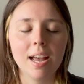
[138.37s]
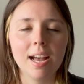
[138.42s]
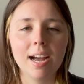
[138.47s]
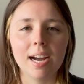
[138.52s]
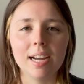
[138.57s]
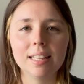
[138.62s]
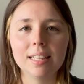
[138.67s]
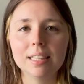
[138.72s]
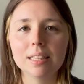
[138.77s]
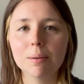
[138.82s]

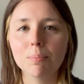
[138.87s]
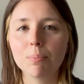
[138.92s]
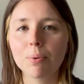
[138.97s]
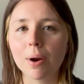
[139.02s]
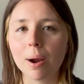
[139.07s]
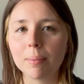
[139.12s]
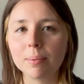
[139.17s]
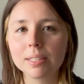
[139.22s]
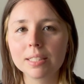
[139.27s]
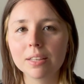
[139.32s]
I think the
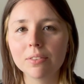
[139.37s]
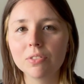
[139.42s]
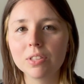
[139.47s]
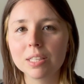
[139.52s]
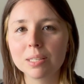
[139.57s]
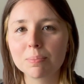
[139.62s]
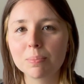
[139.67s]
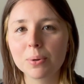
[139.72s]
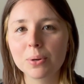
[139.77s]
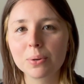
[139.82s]
premise of
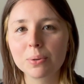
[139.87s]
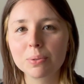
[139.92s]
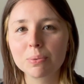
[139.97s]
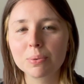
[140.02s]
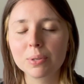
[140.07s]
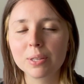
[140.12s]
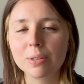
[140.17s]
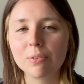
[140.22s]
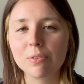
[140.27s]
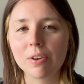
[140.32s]
this book was
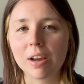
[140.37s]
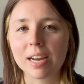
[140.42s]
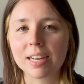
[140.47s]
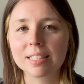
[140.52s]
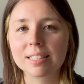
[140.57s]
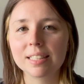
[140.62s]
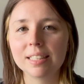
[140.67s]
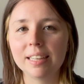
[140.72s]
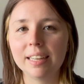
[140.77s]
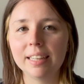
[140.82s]
really
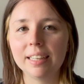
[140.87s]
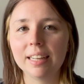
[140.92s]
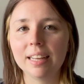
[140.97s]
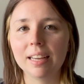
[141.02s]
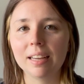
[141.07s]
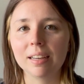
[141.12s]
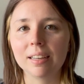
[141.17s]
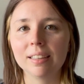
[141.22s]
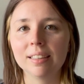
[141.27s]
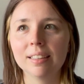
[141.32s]

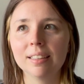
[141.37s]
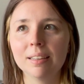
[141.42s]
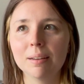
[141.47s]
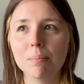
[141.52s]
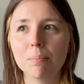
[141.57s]
fascinating,